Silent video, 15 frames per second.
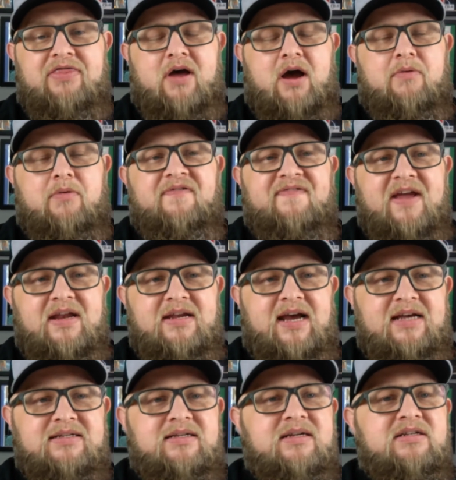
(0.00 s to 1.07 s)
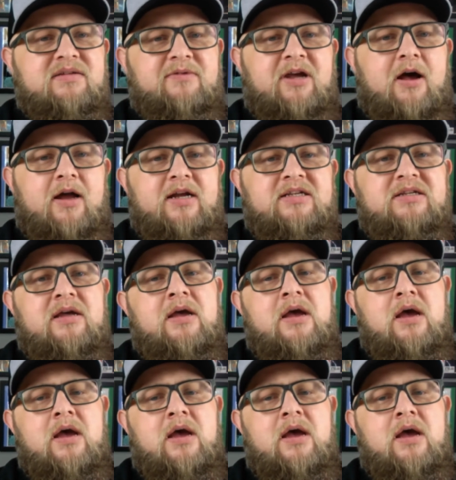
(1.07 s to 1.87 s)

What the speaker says: thought were fantastic, to be honest.